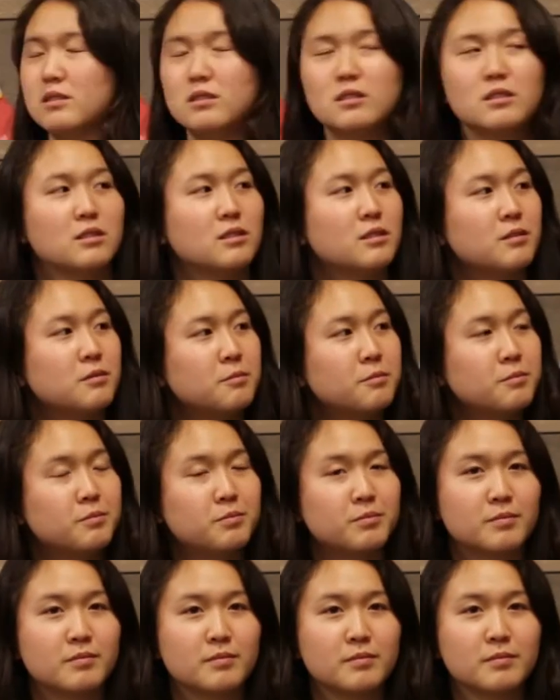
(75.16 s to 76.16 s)

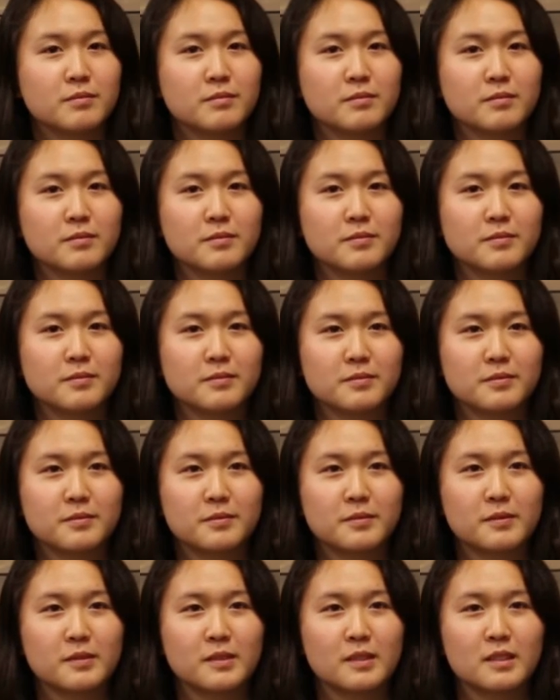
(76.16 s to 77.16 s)

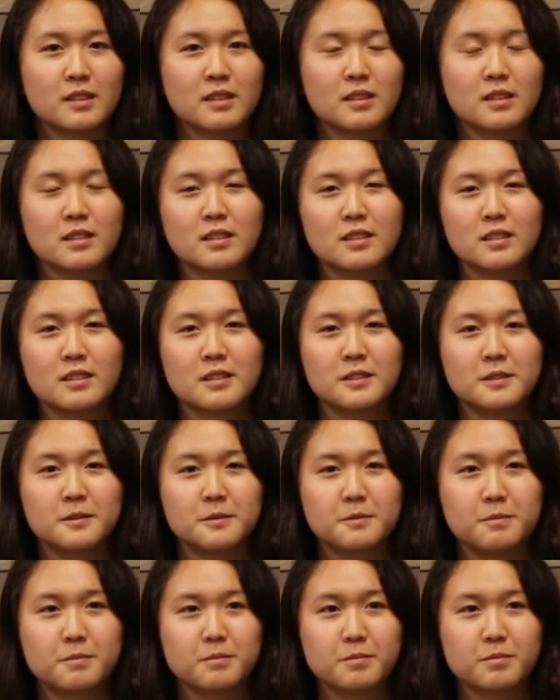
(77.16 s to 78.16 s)

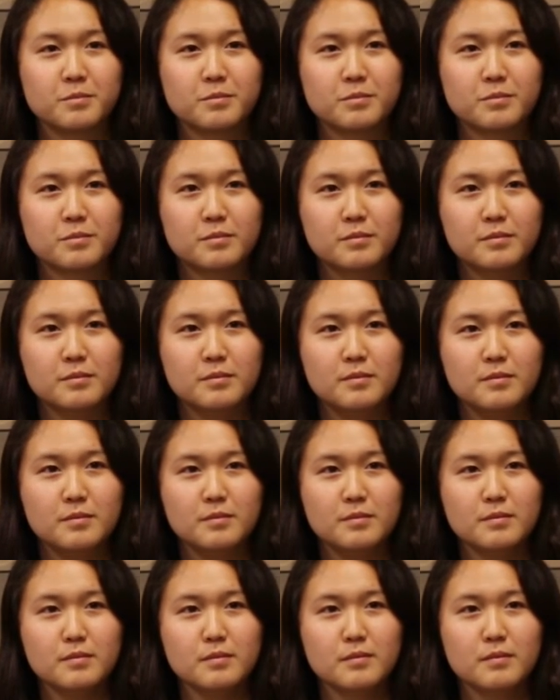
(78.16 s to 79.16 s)

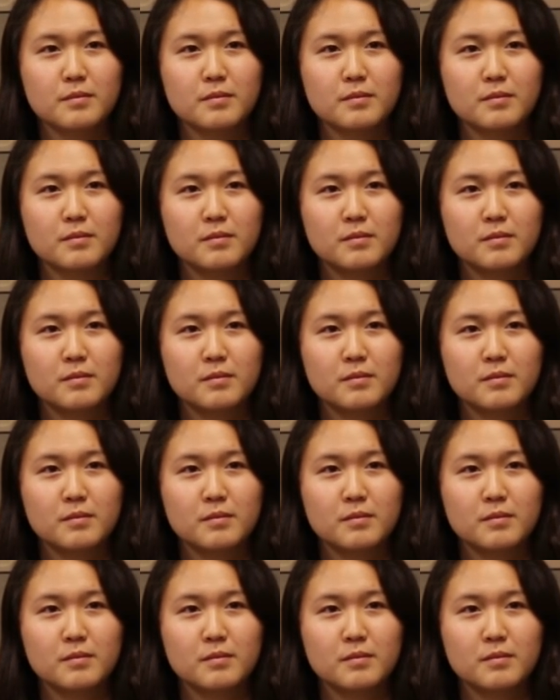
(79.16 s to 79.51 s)
No words are spoken by the person on screen.